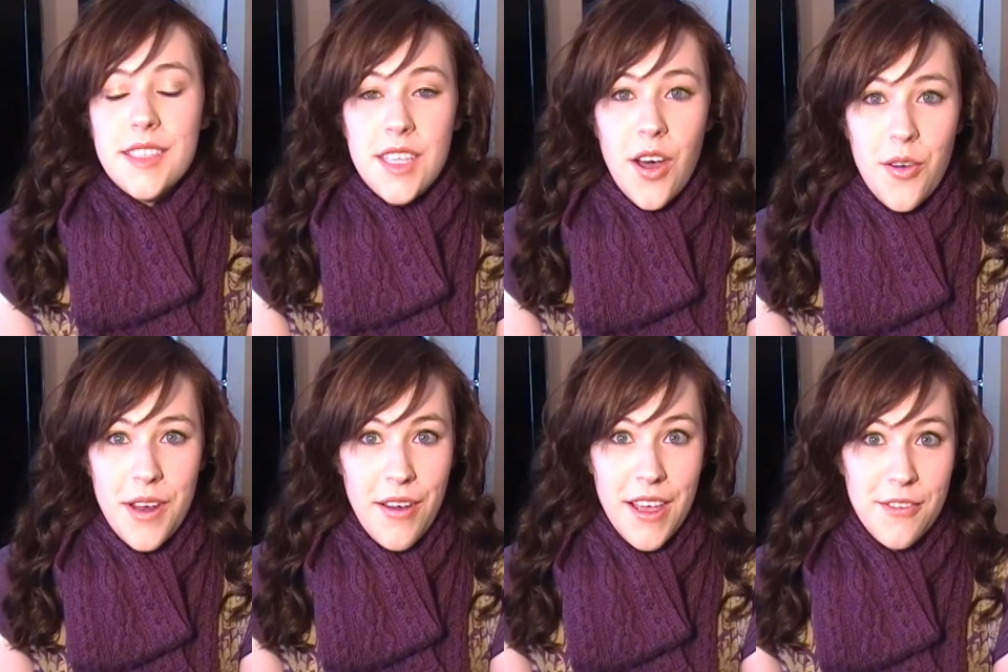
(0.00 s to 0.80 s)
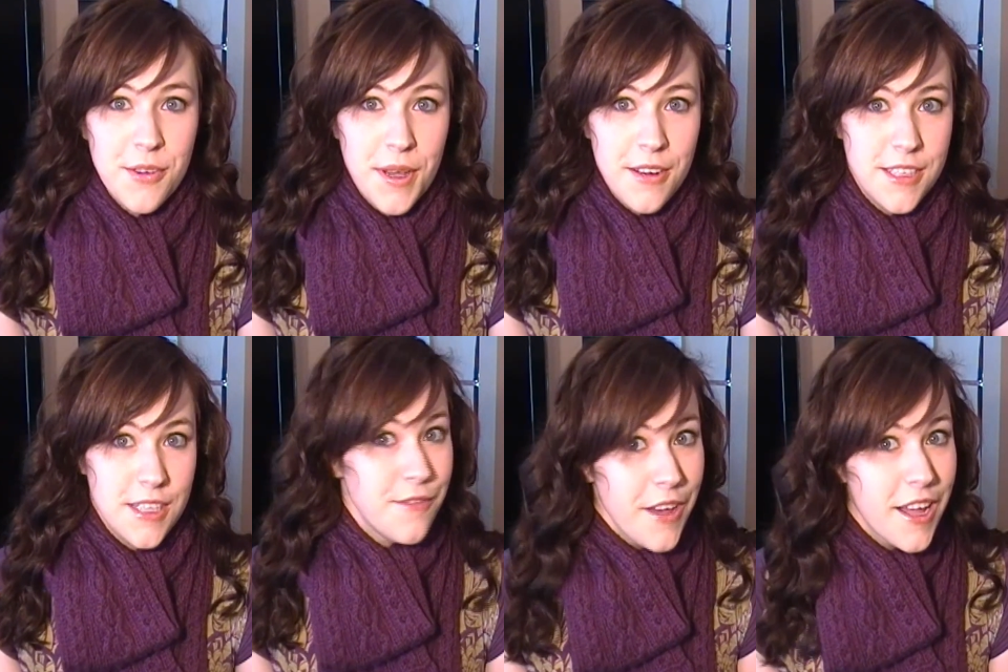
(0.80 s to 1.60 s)
So now I have to wait
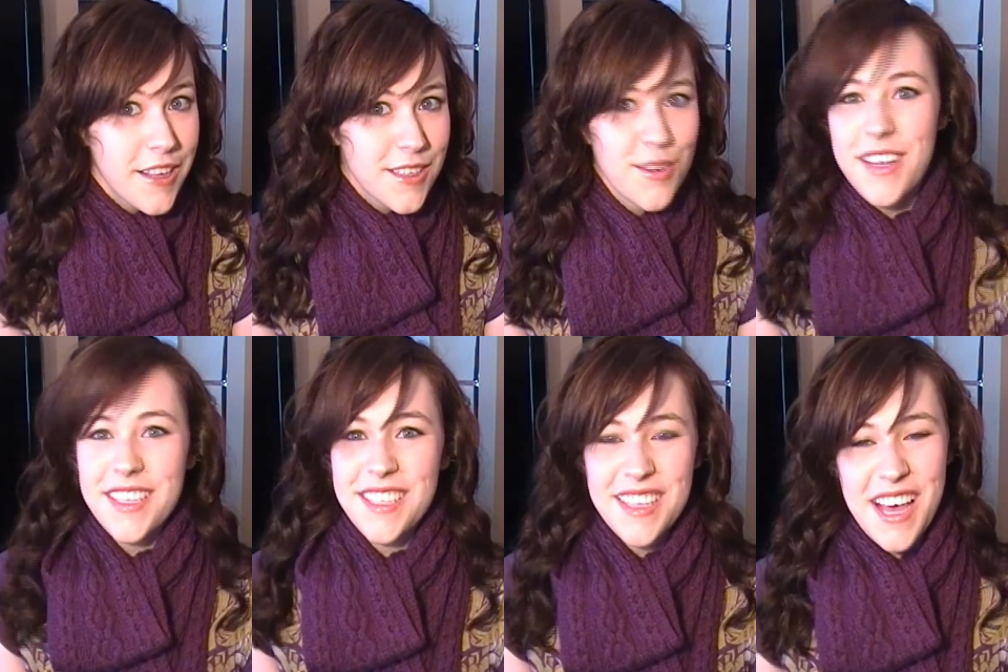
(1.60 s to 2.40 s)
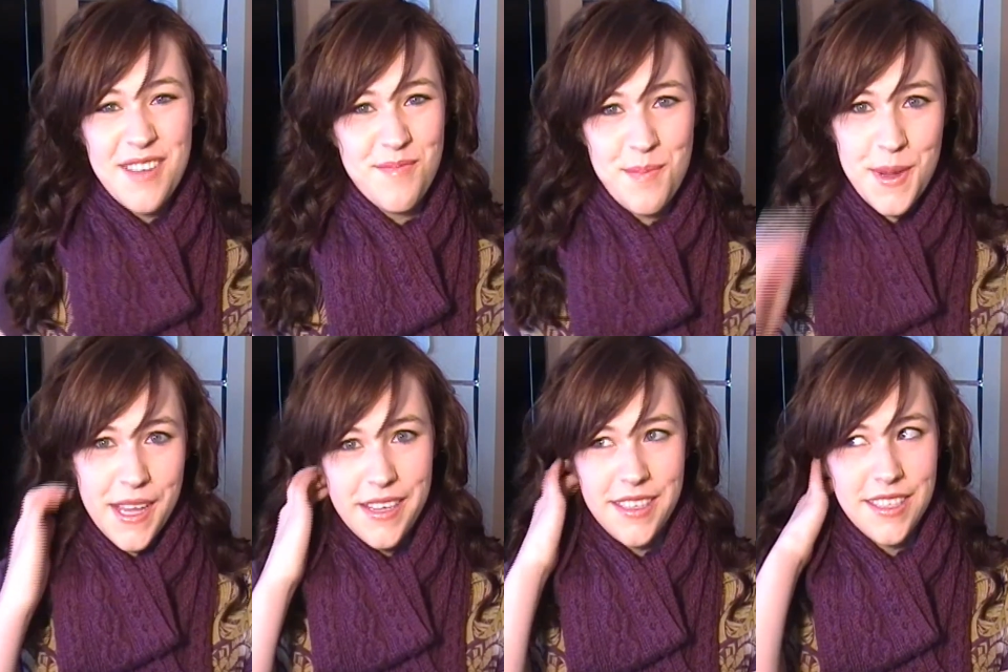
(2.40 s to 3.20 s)
until fall to wear this a lot,
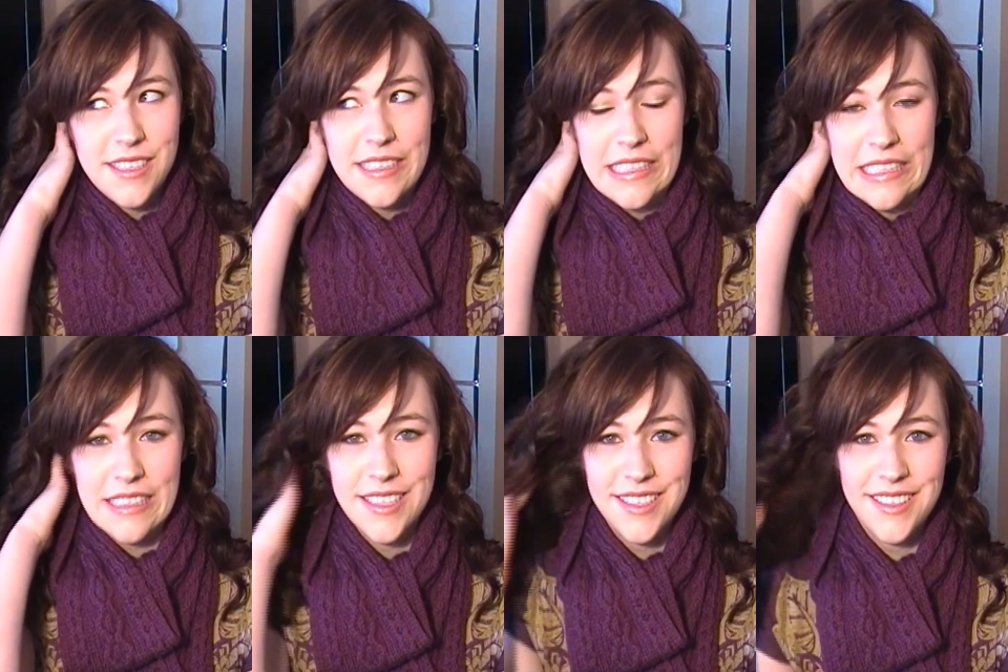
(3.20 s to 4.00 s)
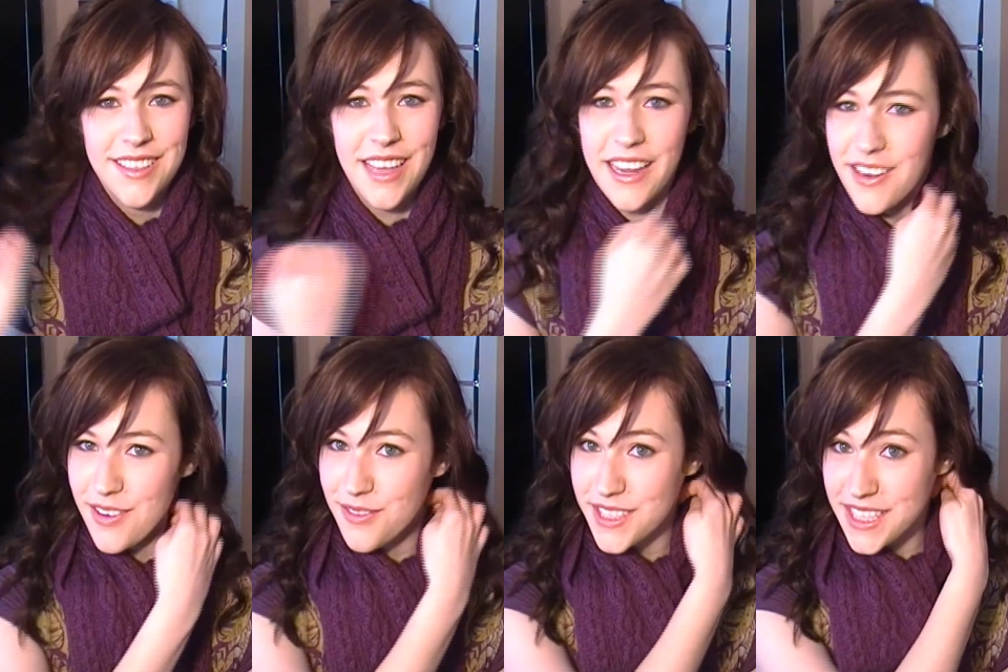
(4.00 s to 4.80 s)
but I don't
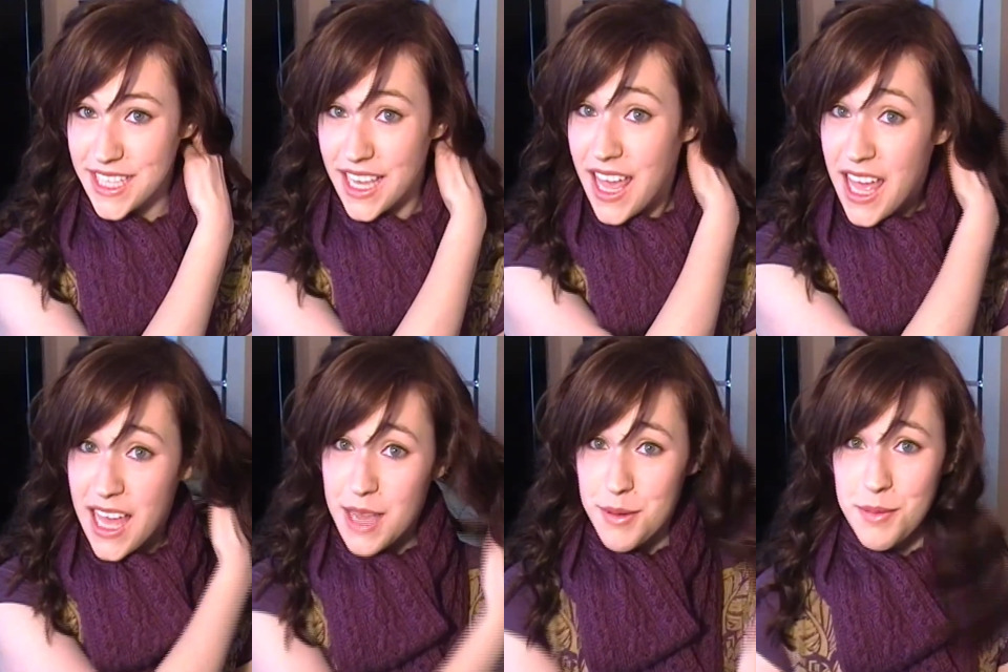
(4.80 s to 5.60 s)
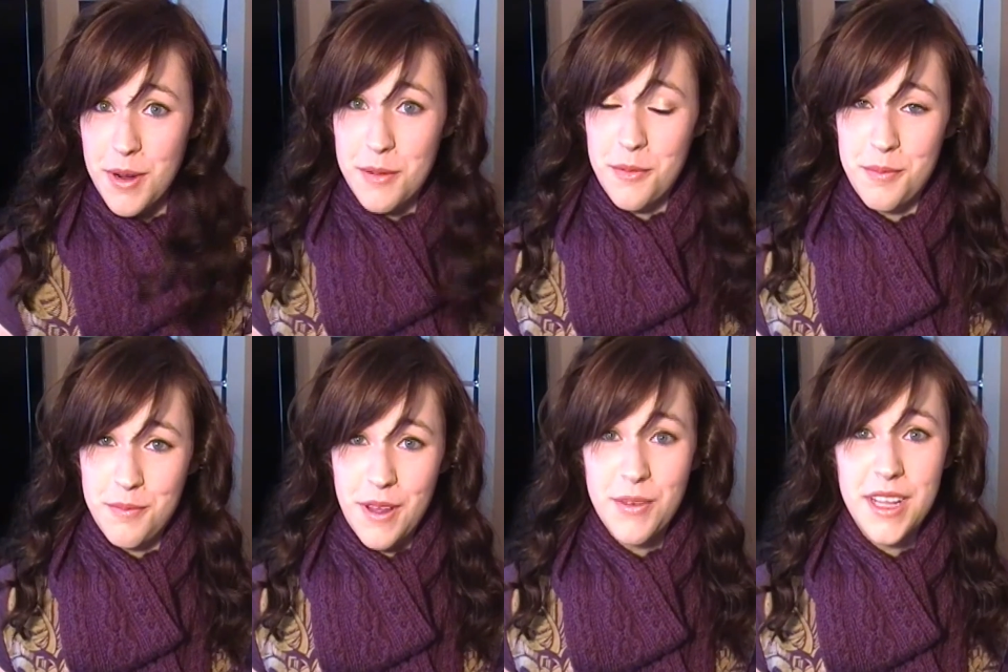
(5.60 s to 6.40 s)
know, we'll see. I'm
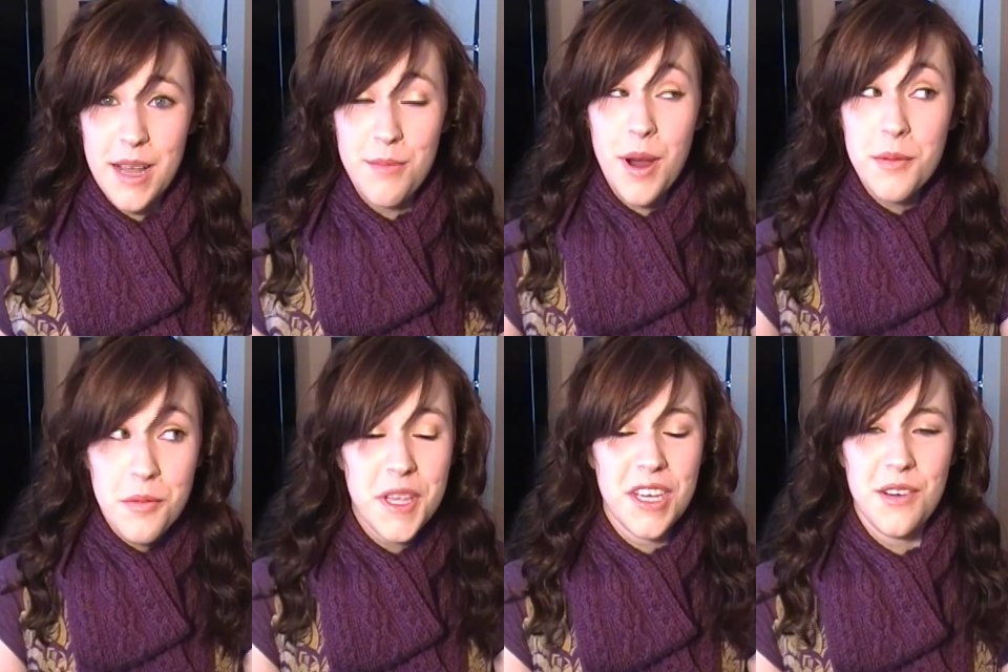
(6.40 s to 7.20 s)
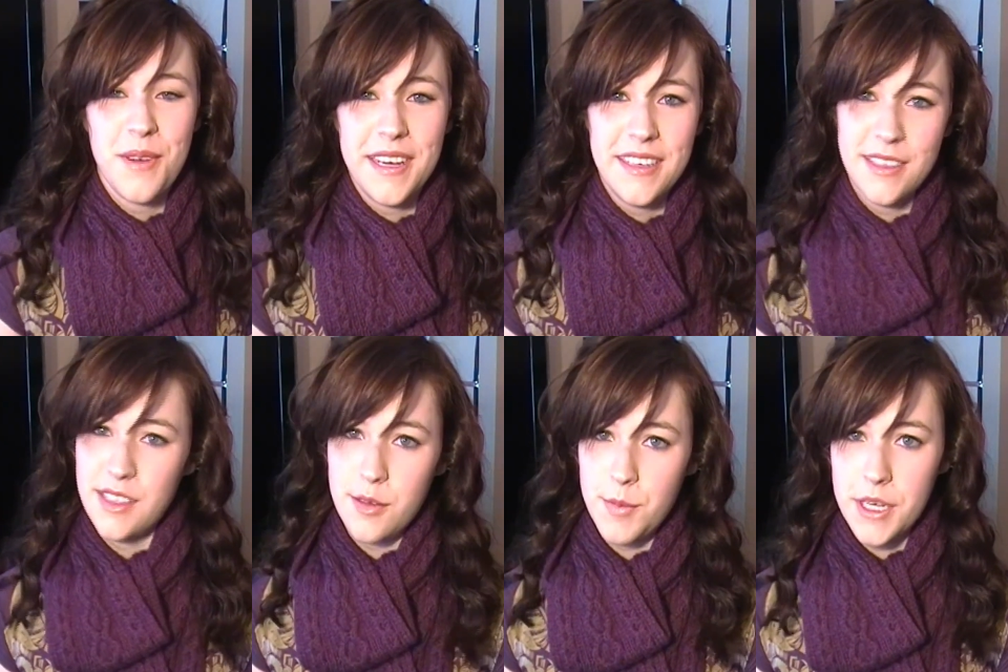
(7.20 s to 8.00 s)
probably gonna wear it
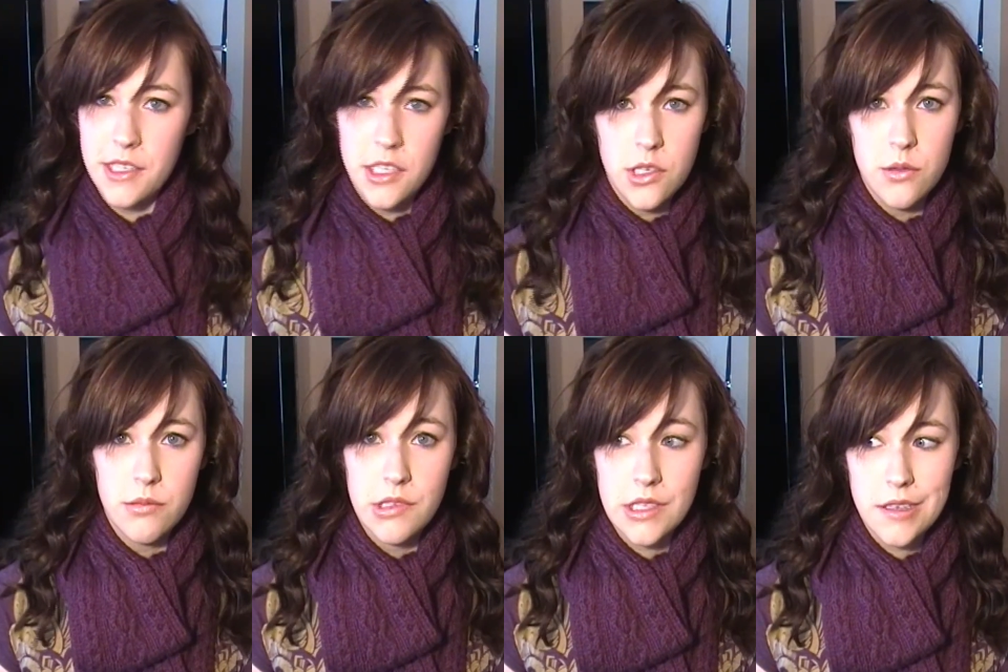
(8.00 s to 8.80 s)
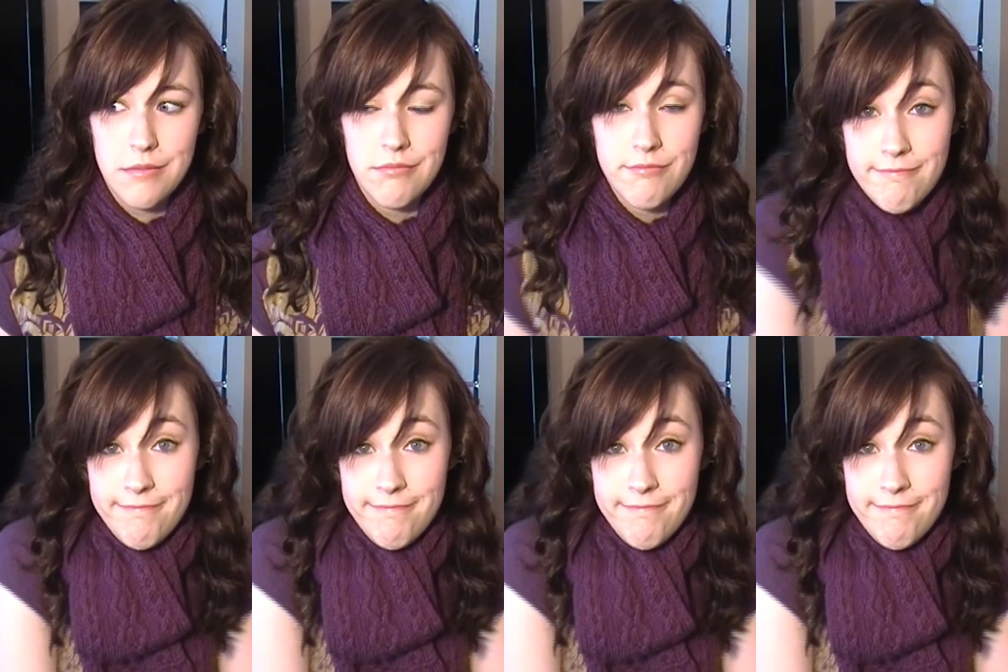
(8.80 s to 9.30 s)
in the spring too, so